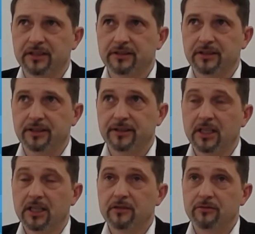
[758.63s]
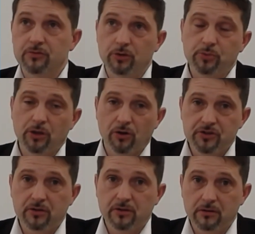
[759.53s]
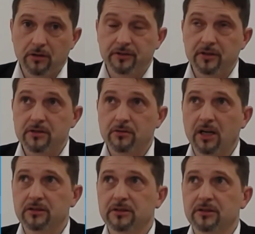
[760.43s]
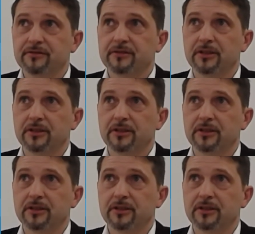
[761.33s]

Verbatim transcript: And uh, this would be also non-destructive.